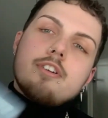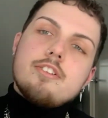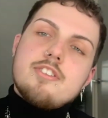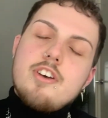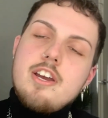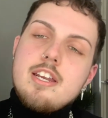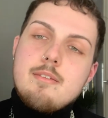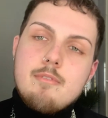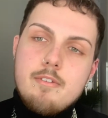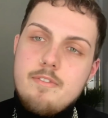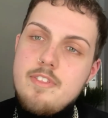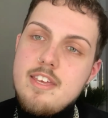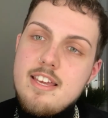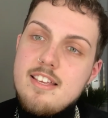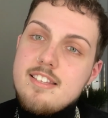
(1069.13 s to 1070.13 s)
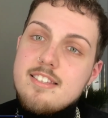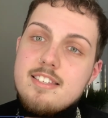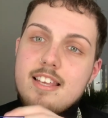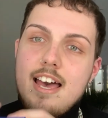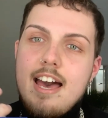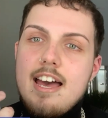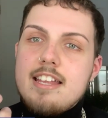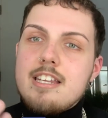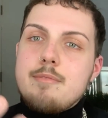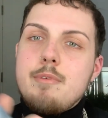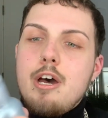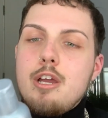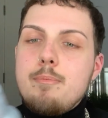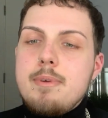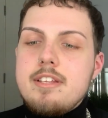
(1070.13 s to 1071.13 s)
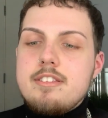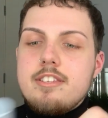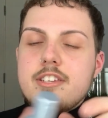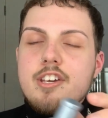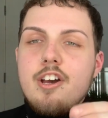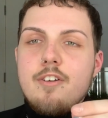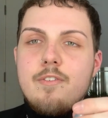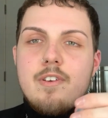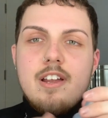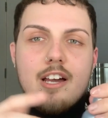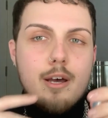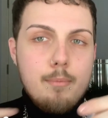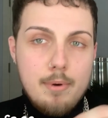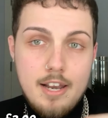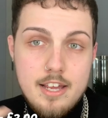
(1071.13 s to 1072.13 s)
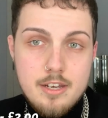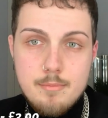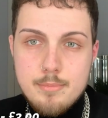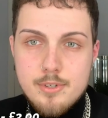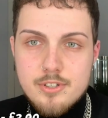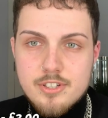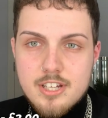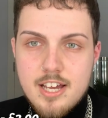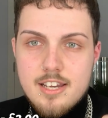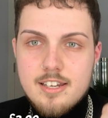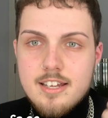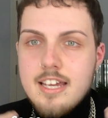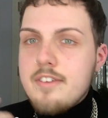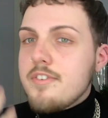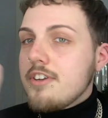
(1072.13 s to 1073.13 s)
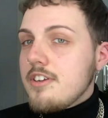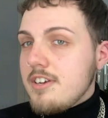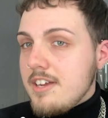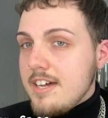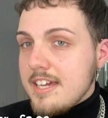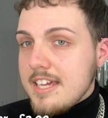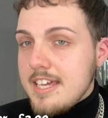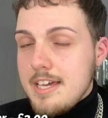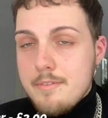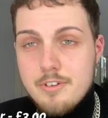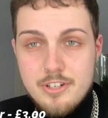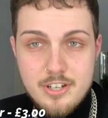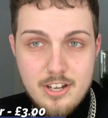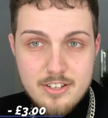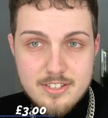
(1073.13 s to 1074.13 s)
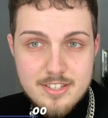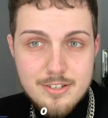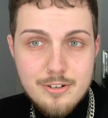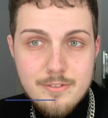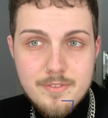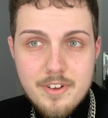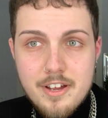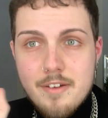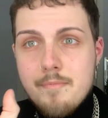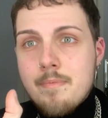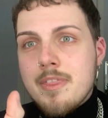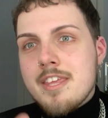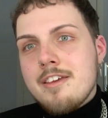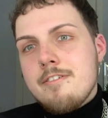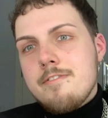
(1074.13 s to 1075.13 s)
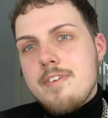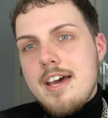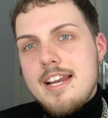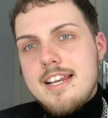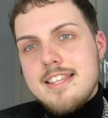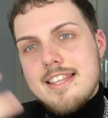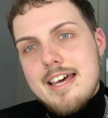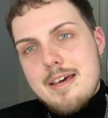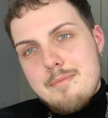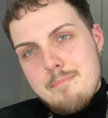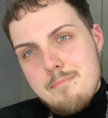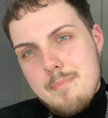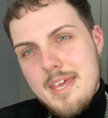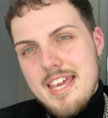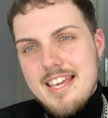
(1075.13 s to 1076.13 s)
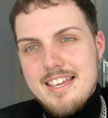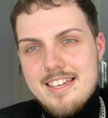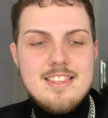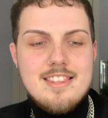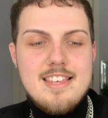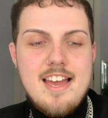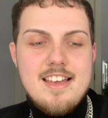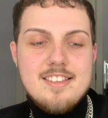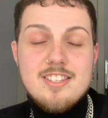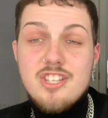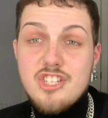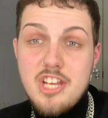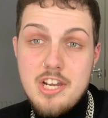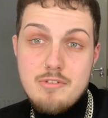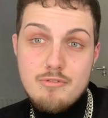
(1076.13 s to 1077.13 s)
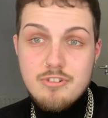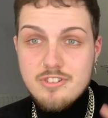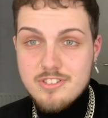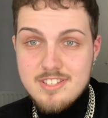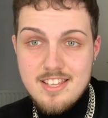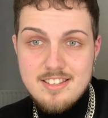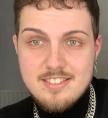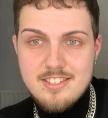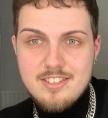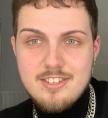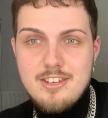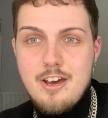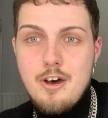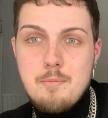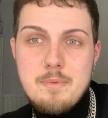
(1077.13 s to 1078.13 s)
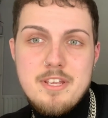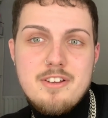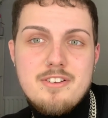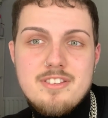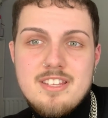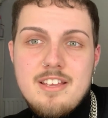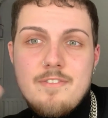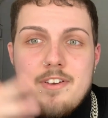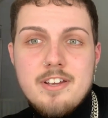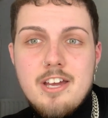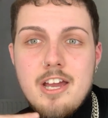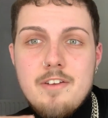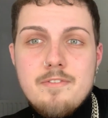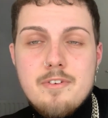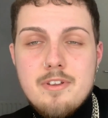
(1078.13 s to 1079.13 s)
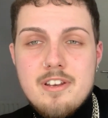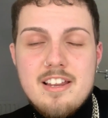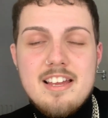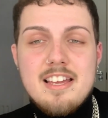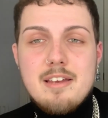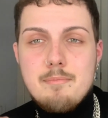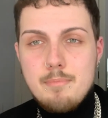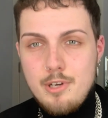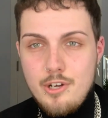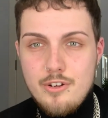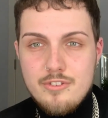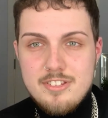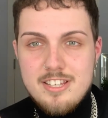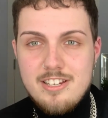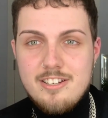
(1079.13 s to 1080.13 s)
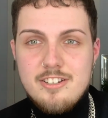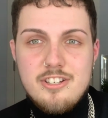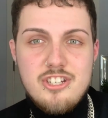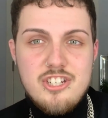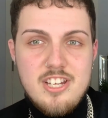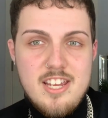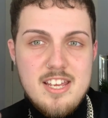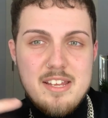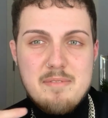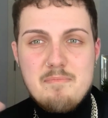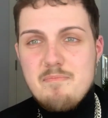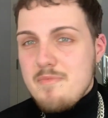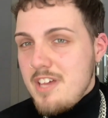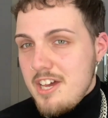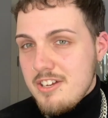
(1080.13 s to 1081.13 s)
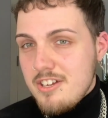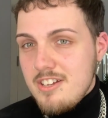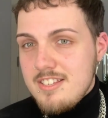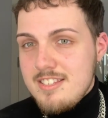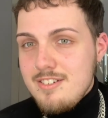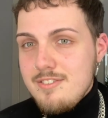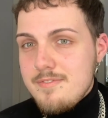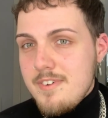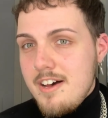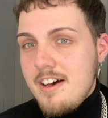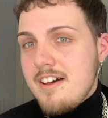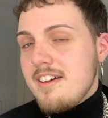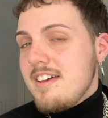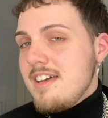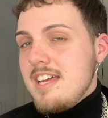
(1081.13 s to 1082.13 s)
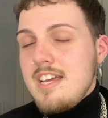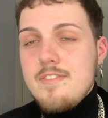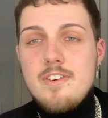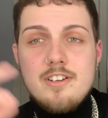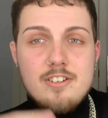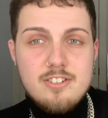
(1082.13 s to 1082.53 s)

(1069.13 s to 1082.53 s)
to tone it with this, and I'm hoping to go for like a platinum blonde colour. If I don't like it, I'm going to go silver. Failing that, pink. That's the general consensus, girl, because if I go for like blonde, it looks shit. I can go silver. If I look